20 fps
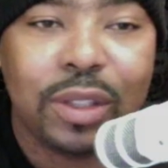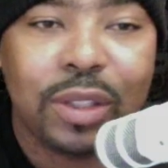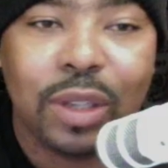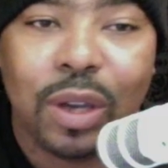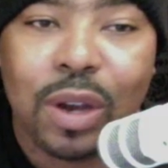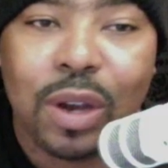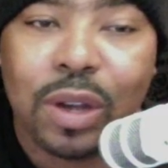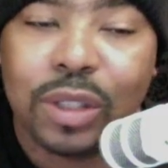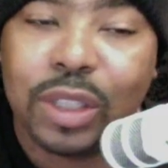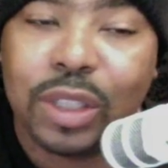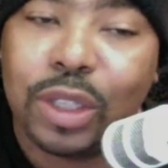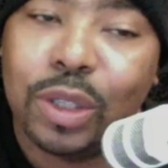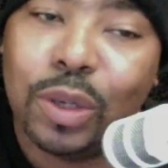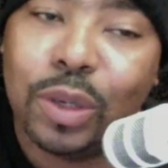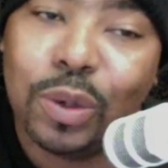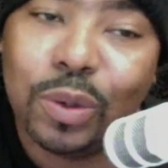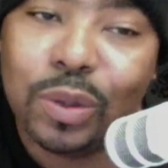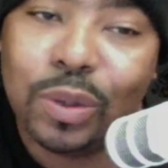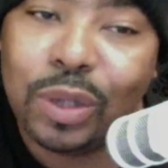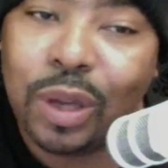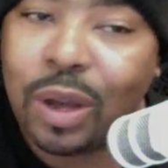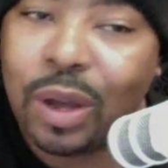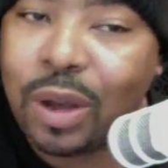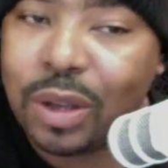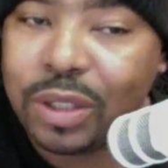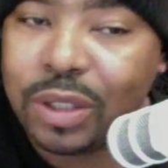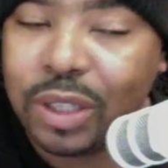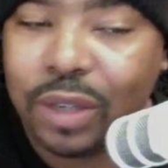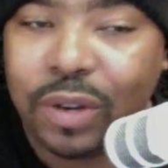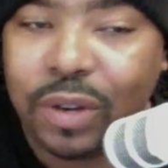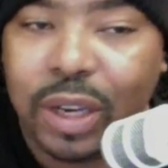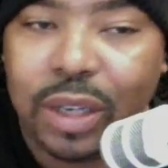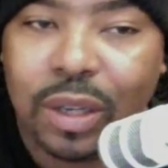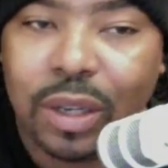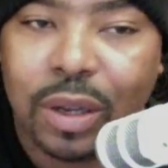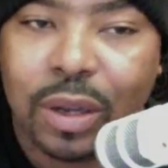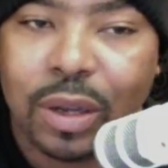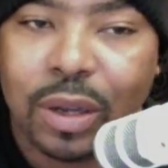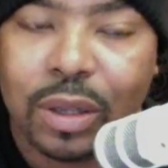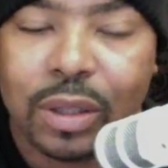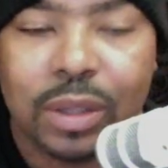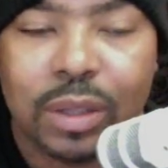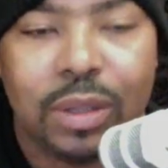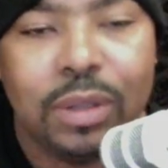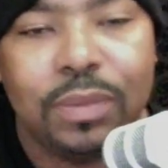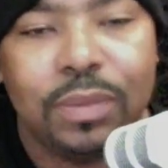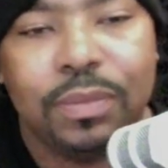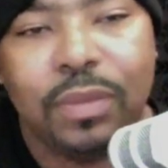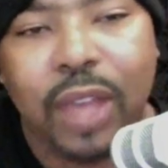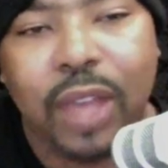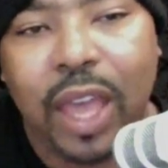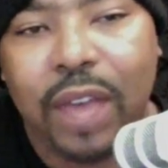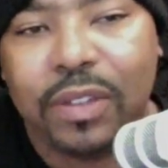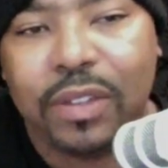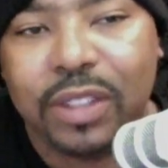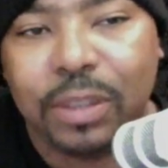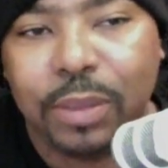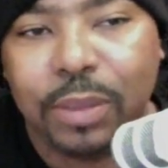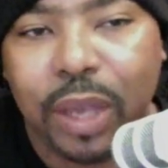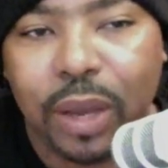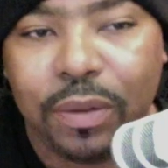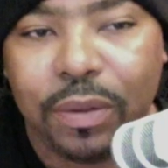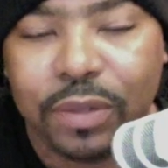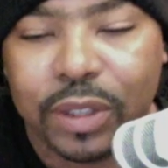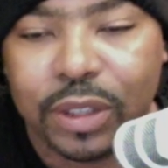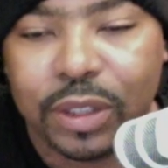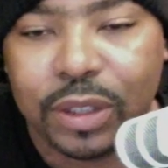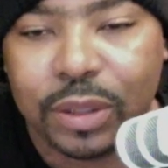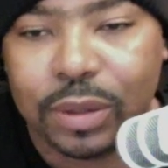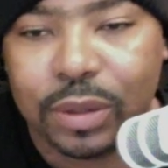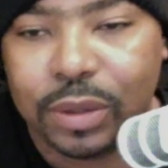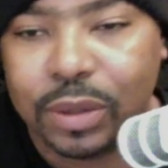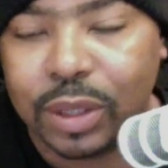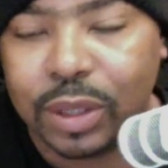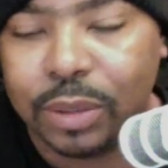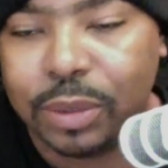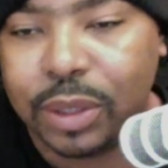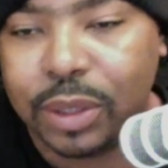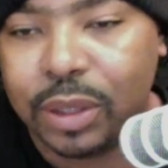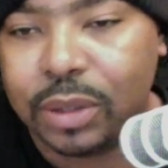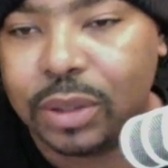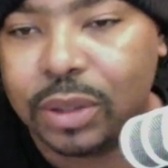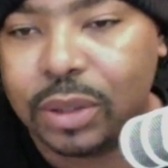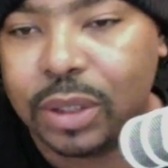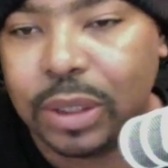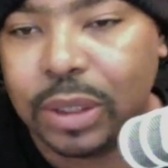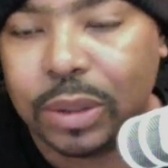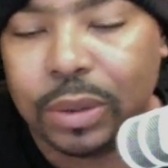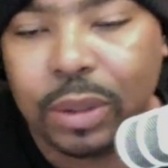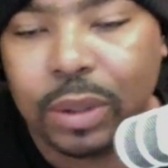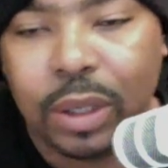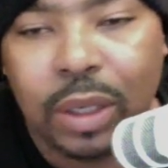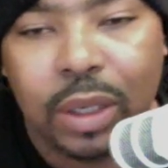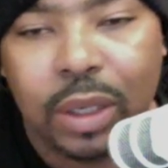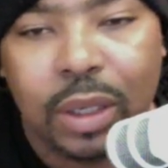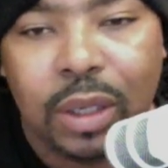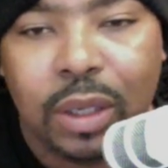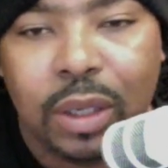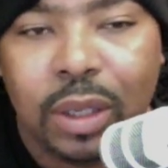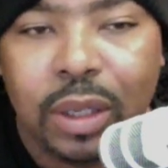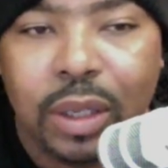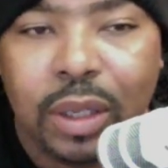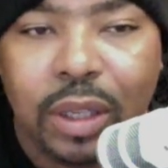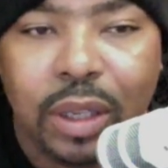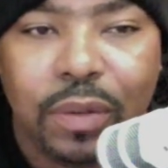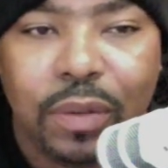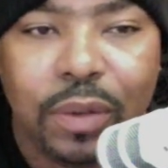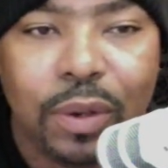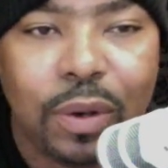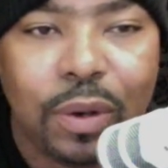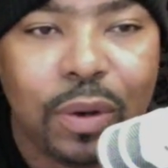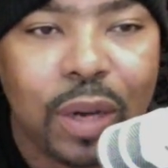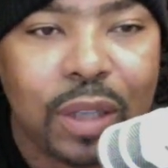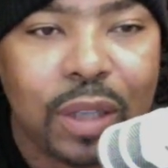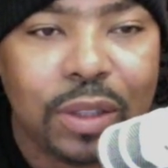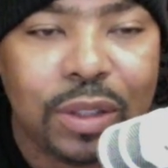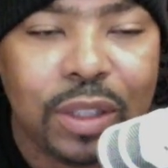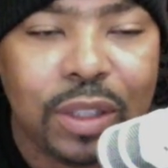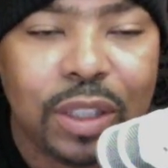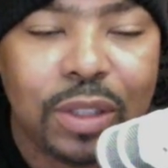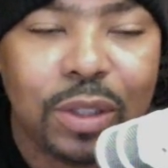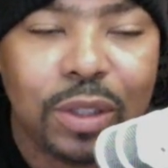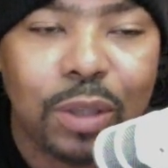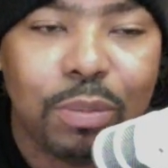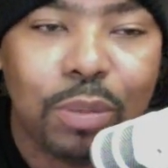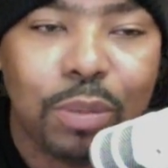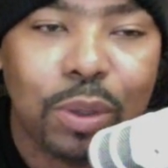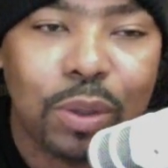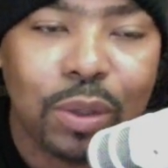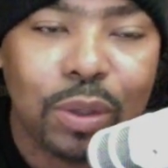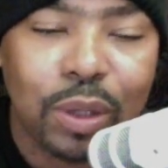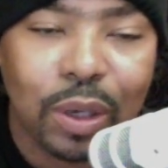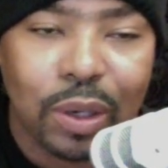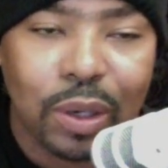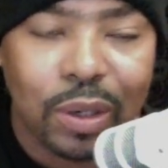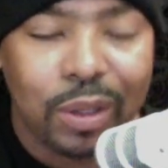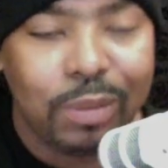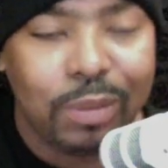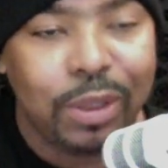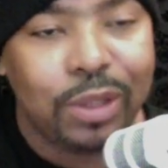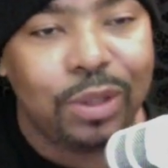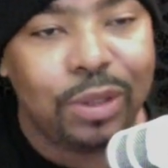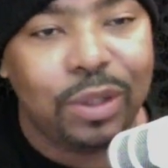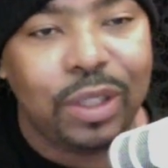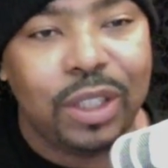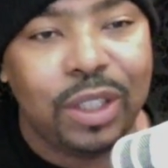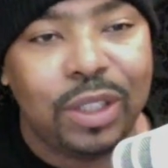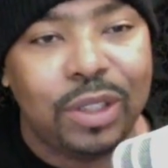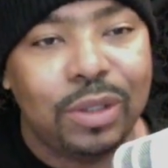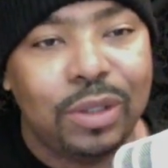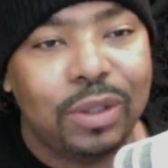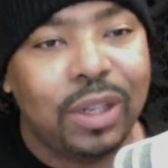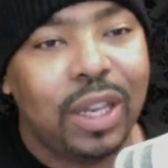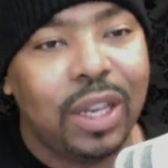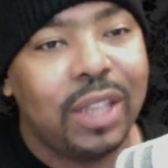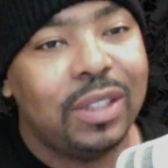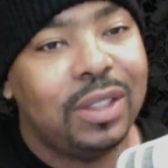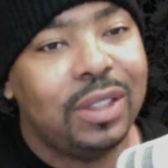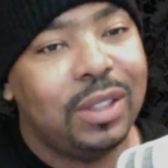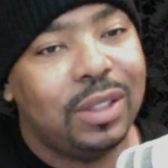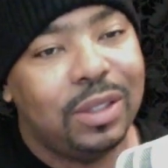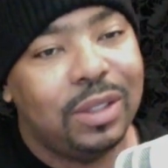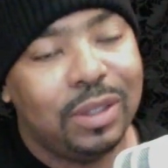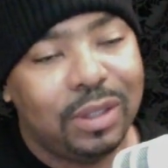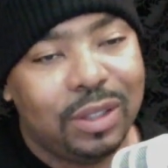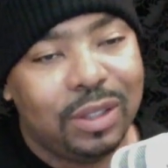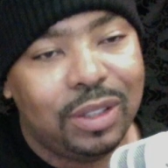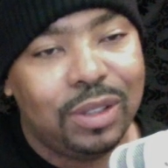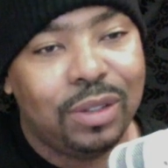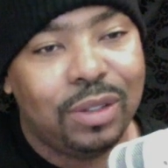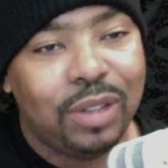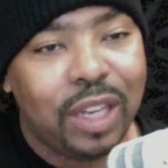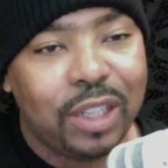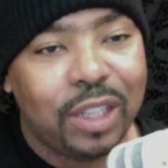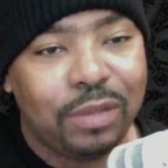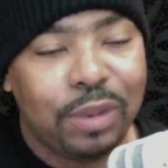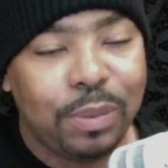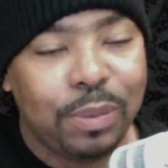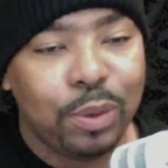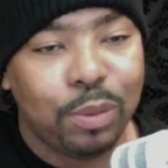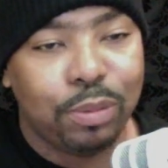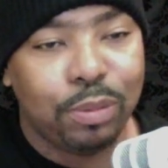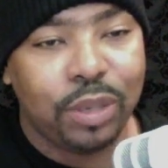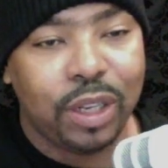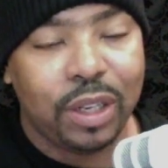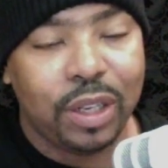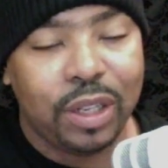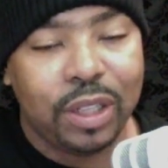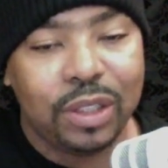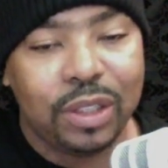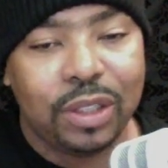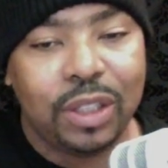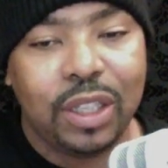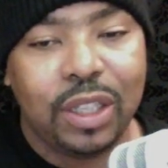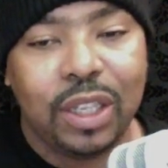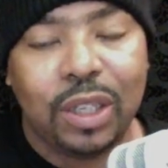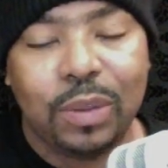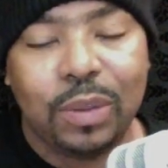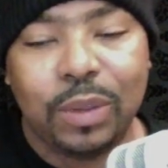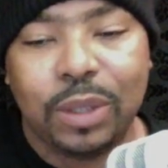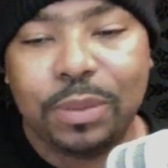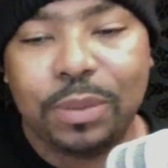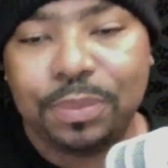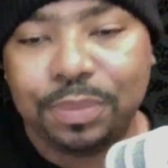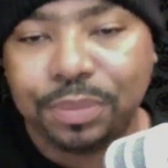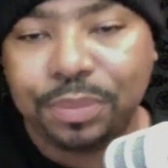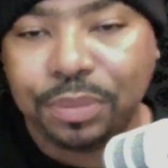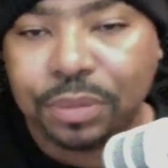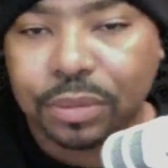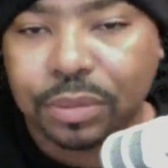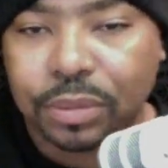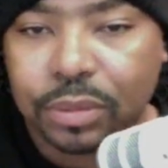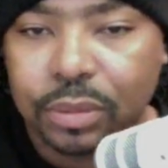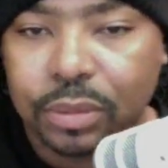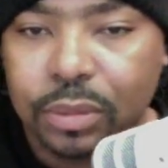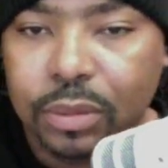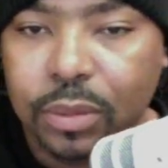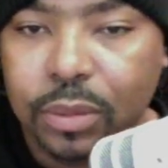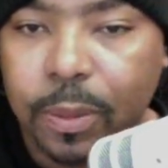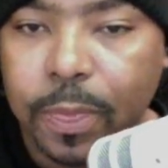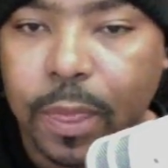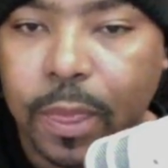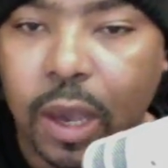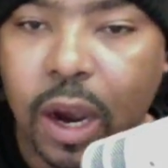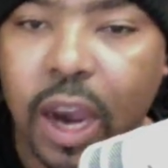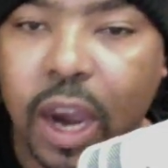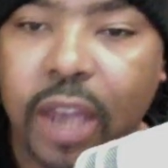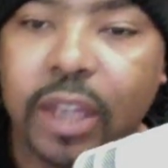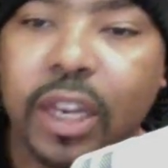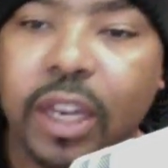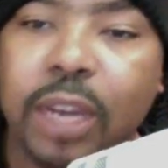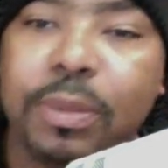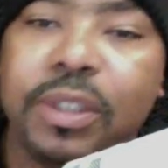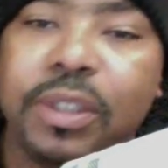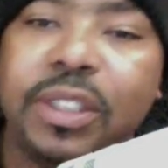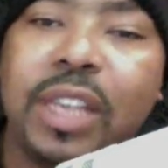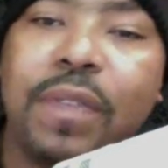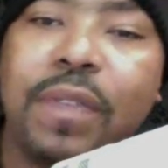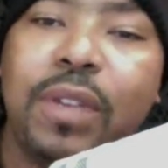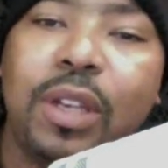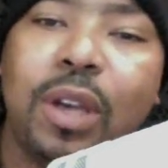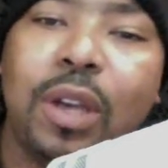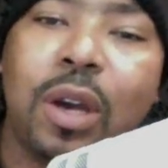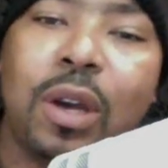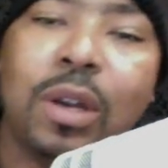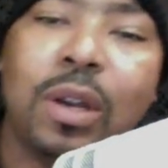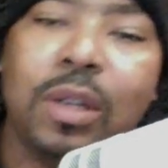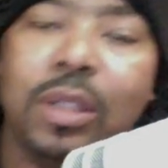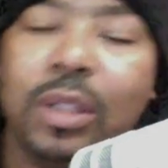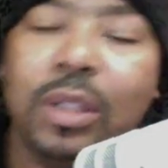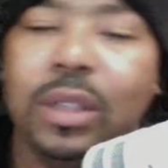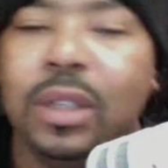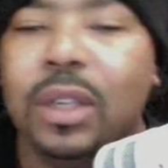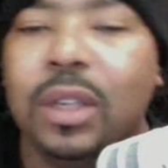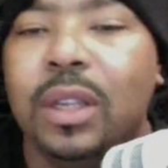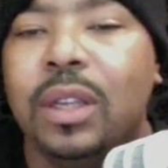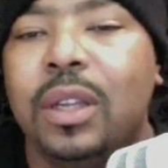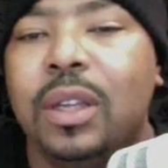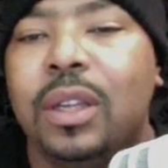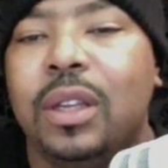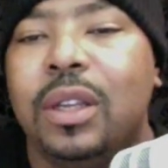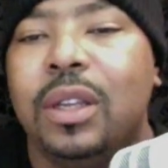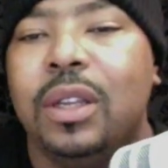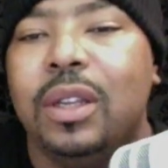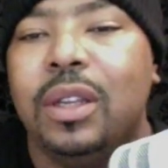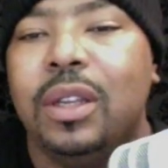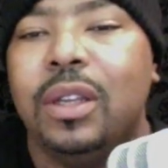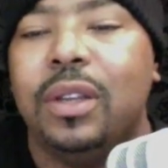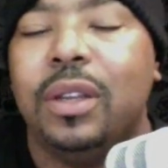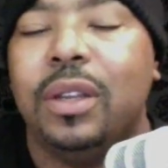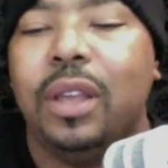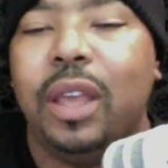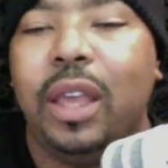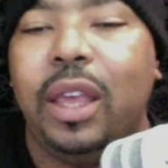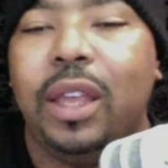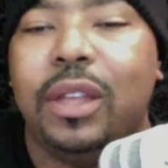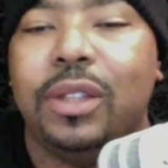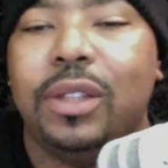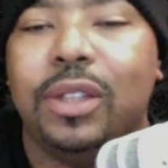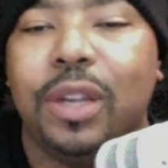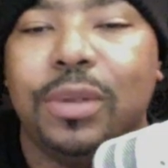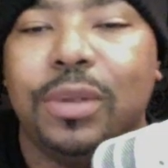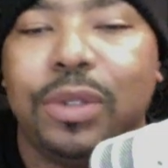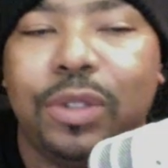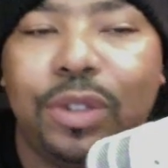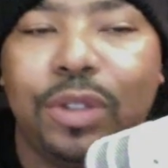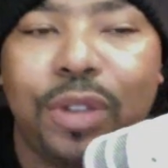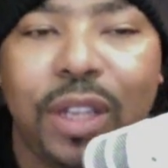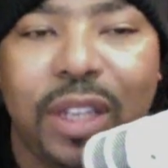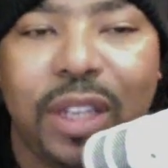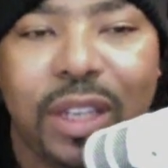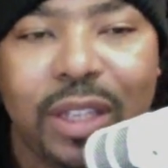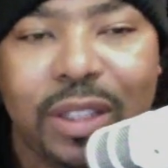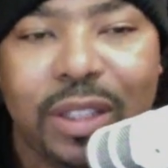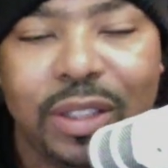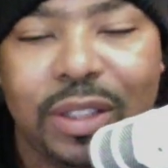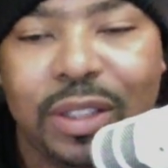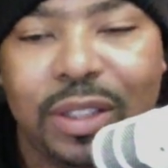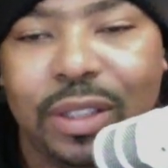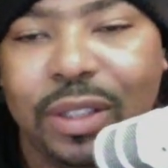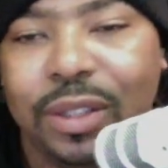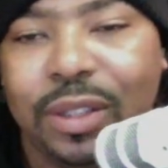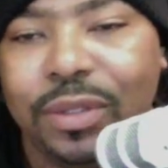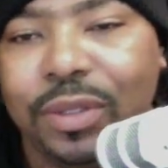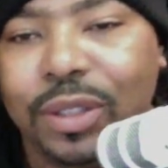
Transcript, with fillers: dogs. They're cool dogs. They're great dogs. Have some health issues. I mean, so if you're gonna go out, you get you a bulldog. Make sure you get you a nice, reputable breeder that you're dealing with. All right, the number 7 dog in terms of trendiness for